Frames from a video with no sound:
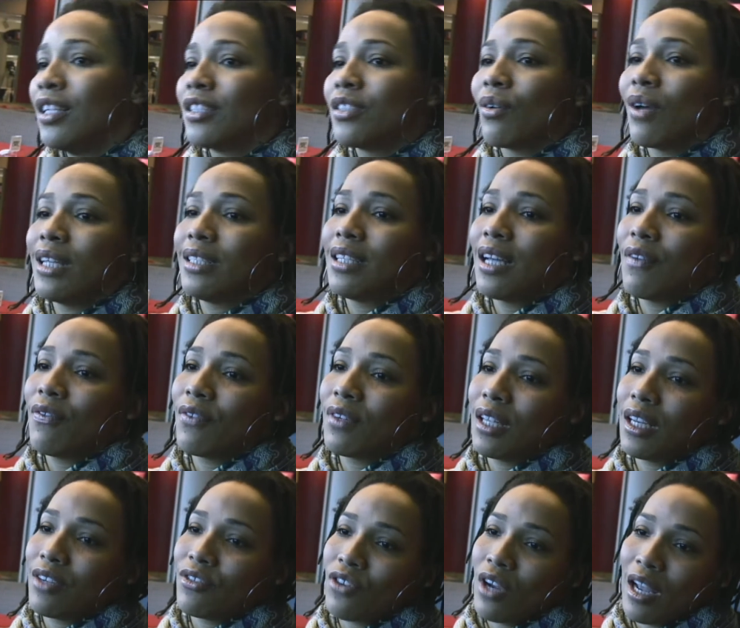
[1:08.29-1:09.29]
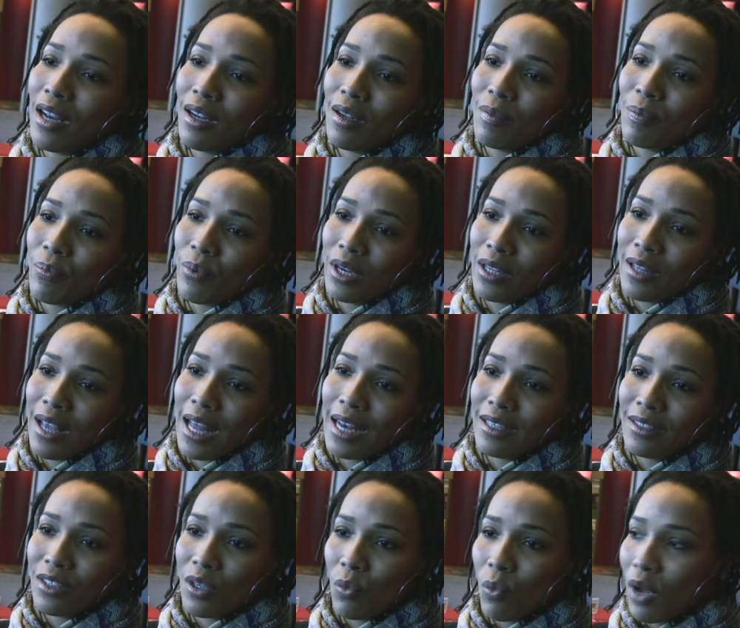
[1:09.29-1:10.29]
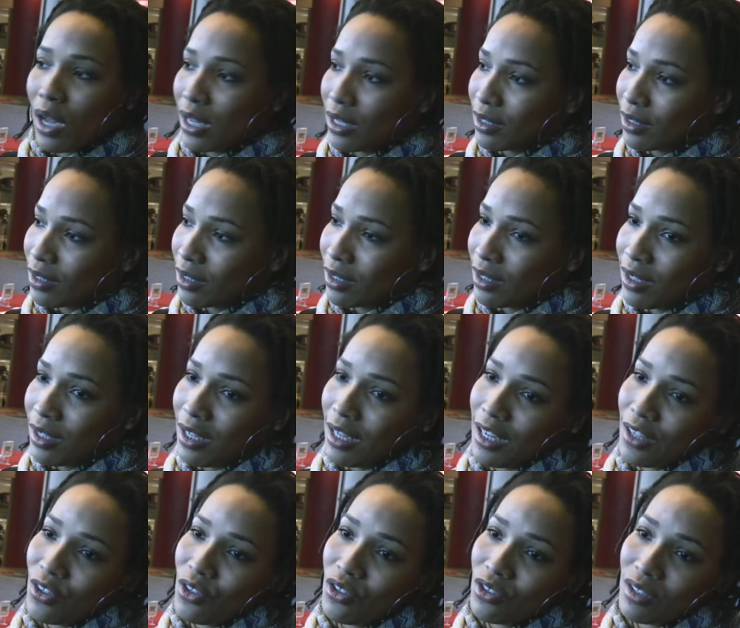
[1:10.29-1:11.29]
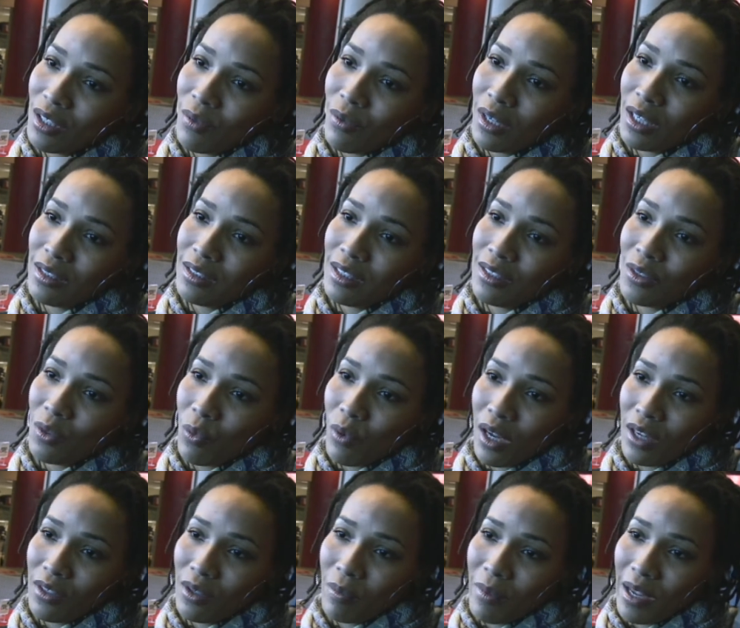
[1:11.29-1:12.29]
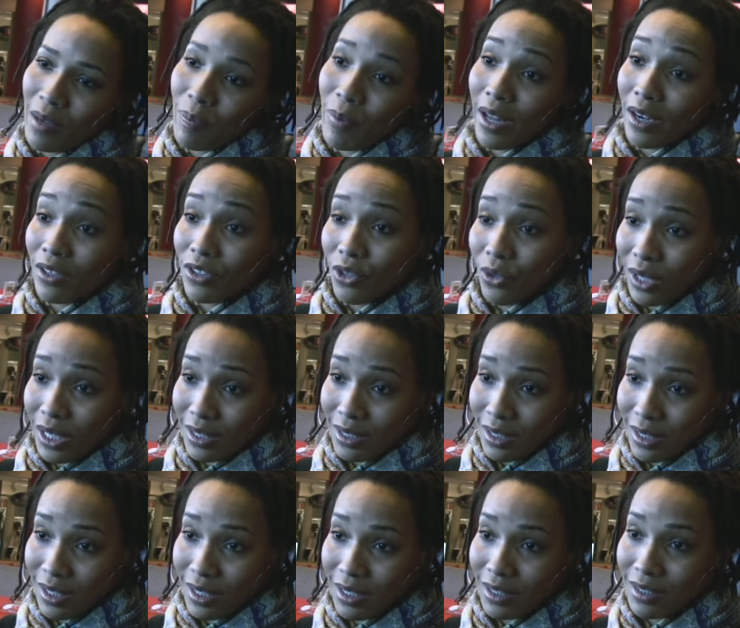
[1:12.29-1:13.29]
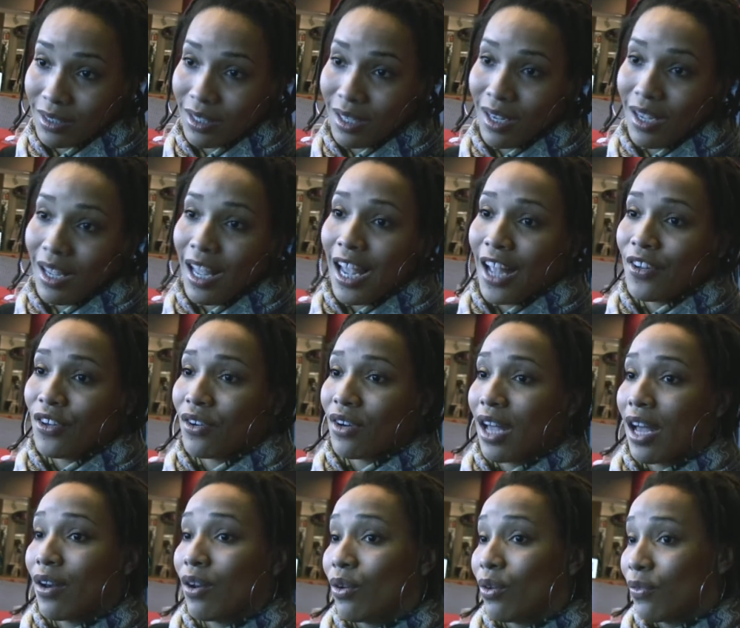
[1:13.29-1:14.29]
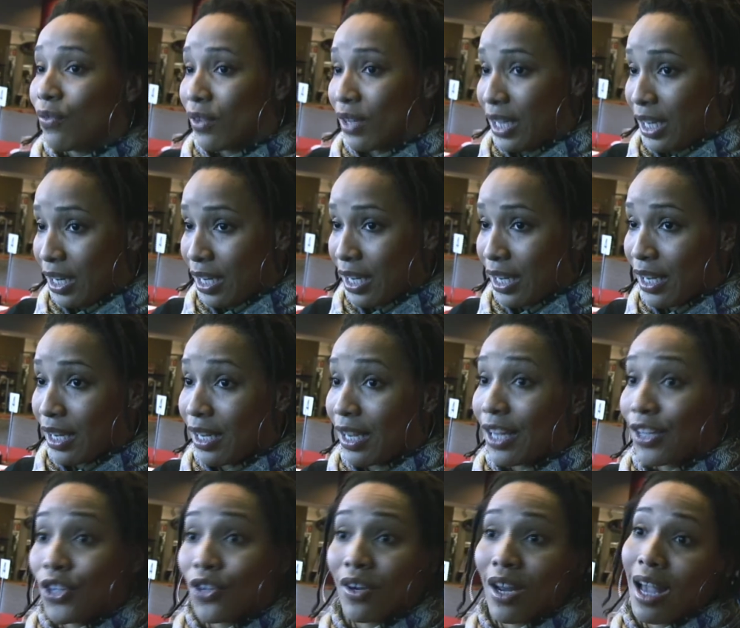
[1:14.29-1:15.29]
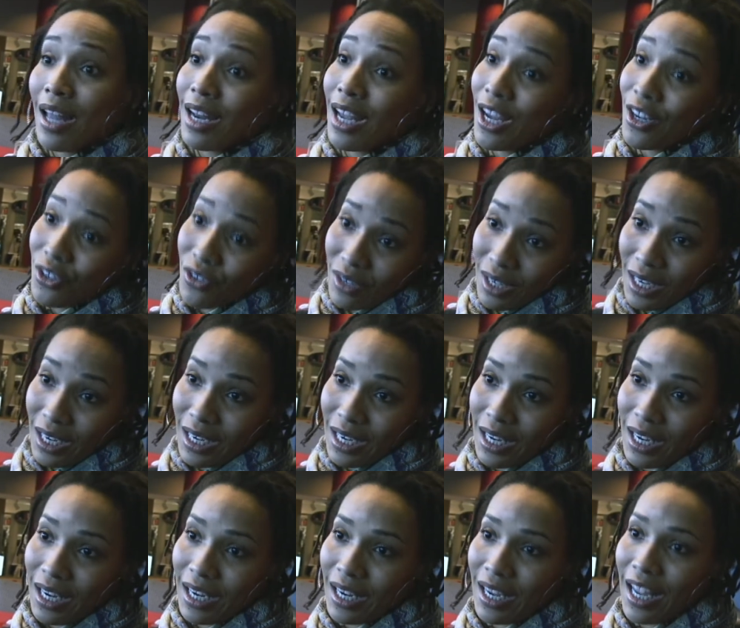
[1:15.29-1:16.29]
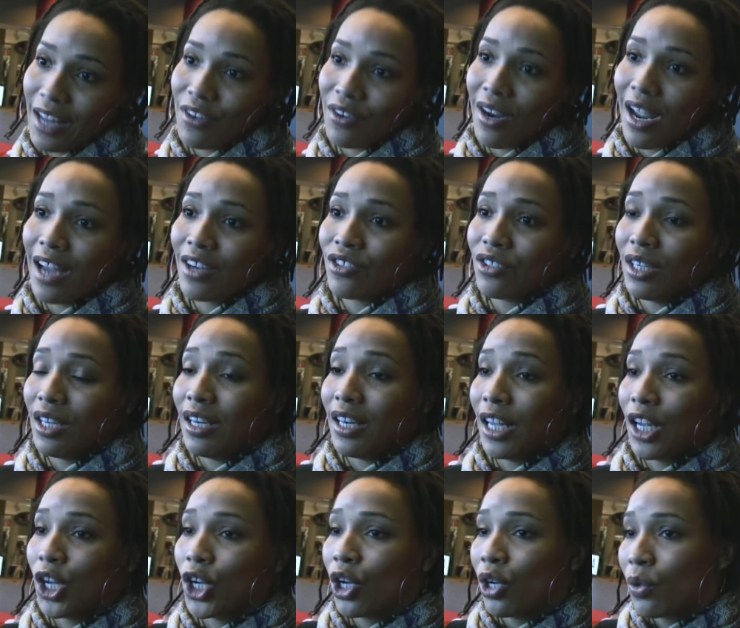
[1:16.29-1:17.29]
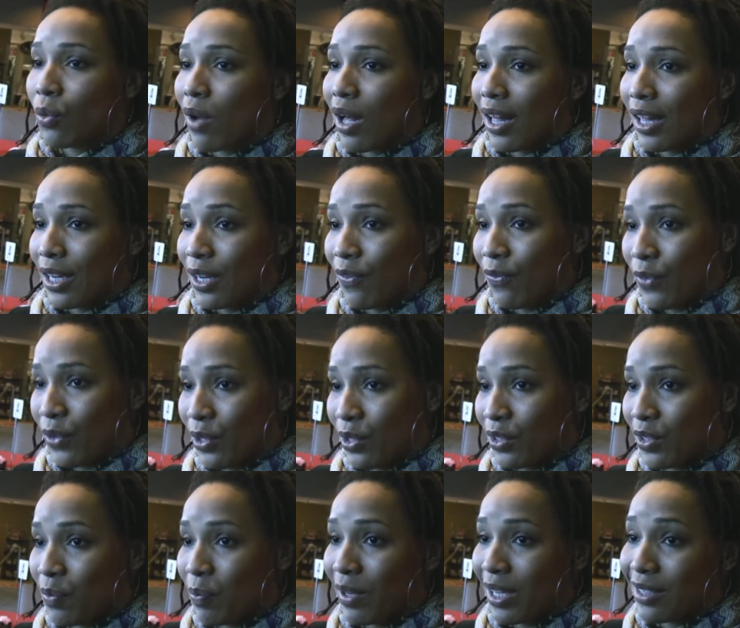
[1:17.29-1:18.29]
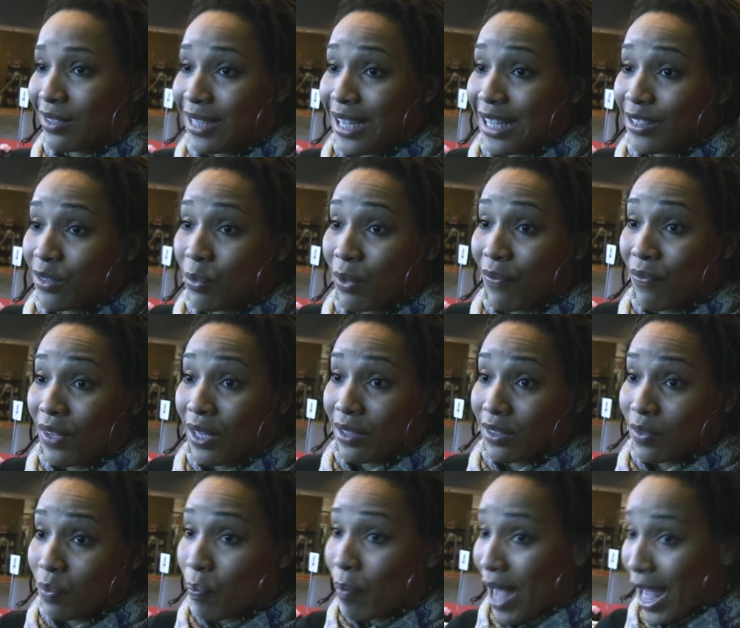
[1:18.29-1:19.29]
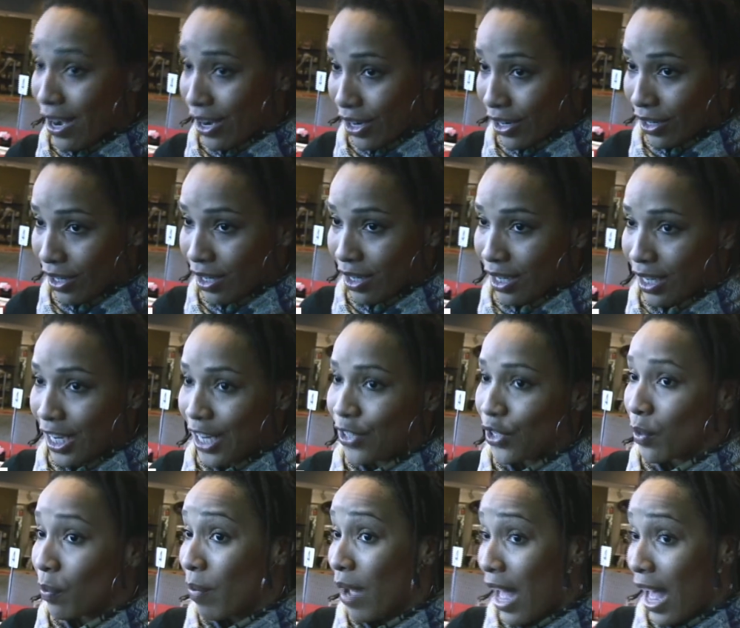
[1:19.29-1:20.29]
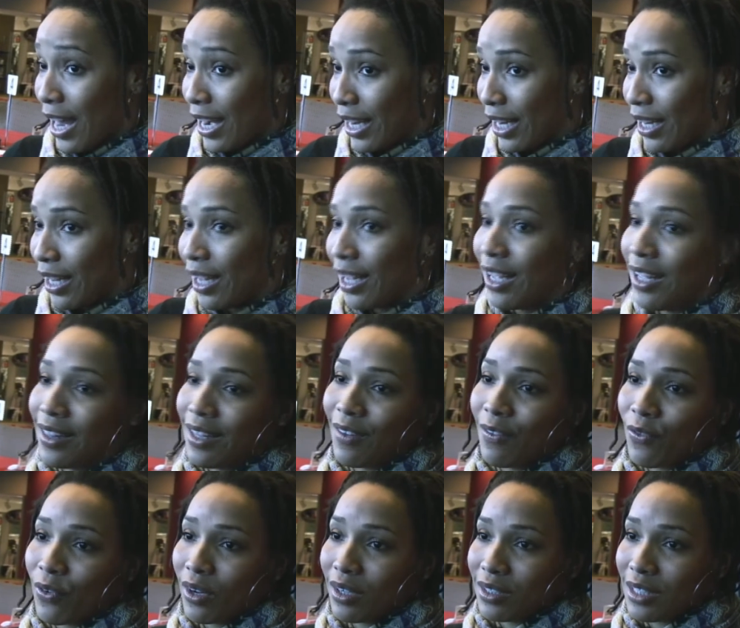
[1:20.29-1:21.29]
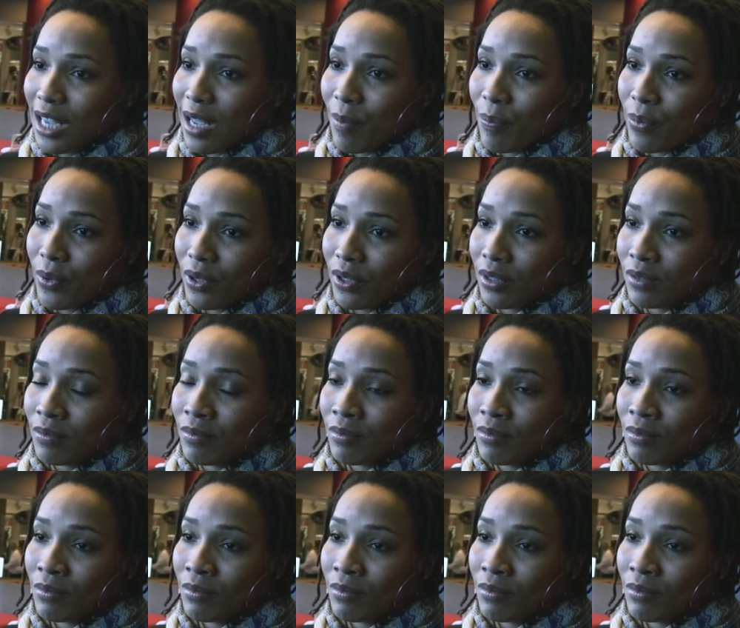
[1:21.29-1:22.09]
So I definitely try to bring that into one. And usually when it's into one, you make better choices and you're not overeating, you're not undereating, and you're actually eating good quality foods because that's what feels better in your body than, for example,